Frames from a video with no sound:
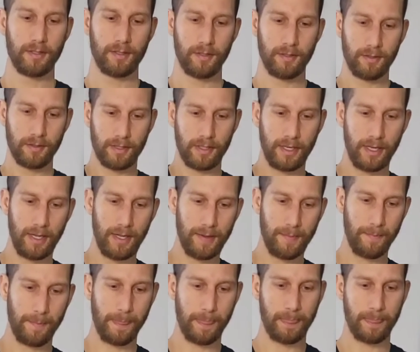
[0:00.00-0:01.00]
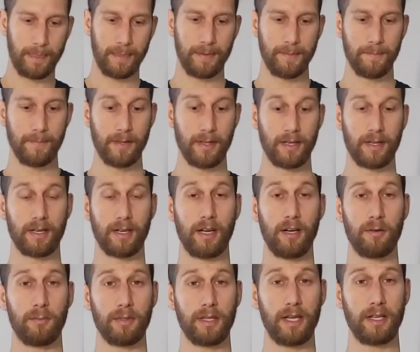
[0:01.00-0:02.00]
Okay,
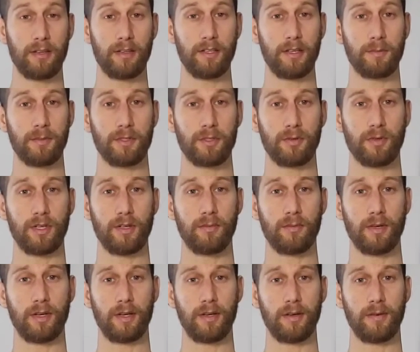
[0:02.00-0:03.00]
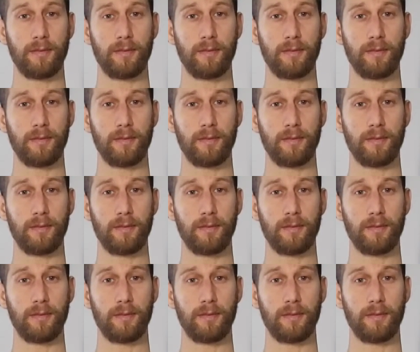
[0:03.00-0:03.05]
gallbladder number 21.